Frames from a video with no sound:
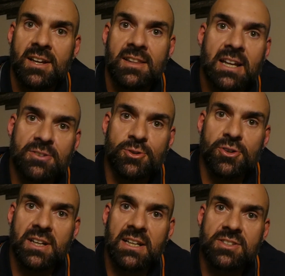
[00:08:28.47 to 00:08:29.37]
That's all
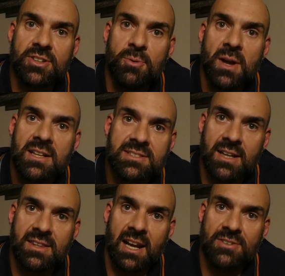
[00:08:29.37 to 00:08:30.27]
you need to do.
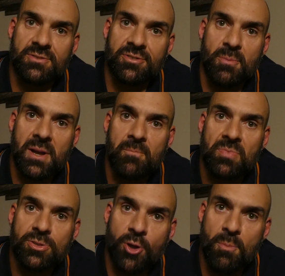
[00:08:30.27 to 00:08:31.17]
Take the lesson from it.
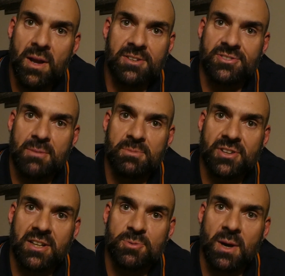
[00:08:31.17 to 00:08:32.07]
Don't make the same
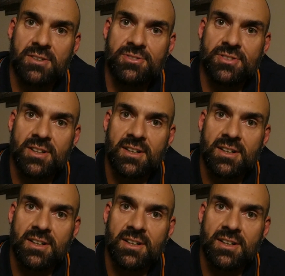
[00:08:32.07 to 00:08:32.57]
mistake twice.